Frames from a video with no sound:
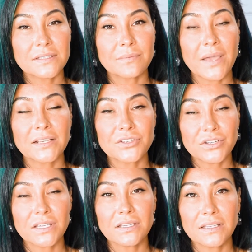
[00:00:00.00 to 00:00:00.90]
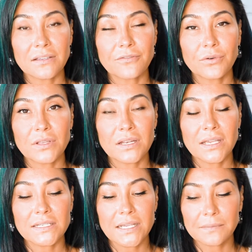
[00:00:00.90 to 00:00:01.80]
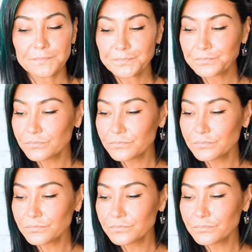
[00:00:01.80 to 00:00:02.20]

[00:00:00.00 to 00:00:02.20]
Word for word: Some extra healing for the nighttime.